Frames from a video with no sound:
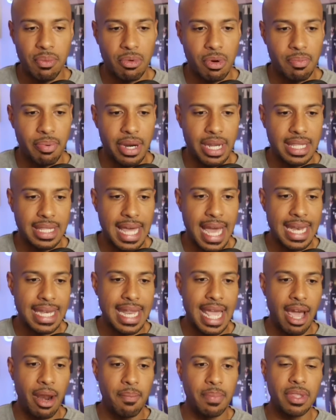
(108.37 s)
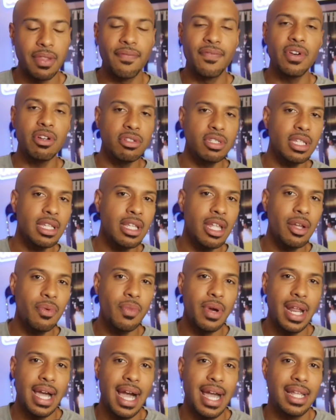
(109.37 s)
We'll break that down. But the first thing that I
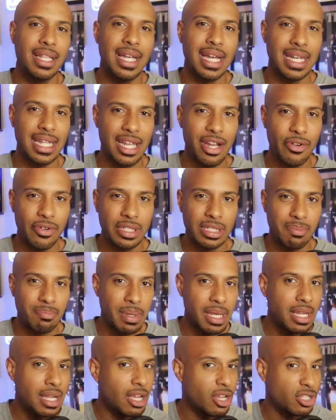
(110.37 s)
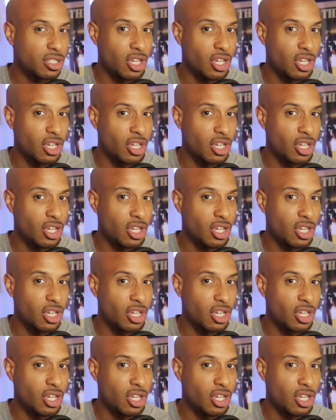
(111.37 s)
want to highlight here is a big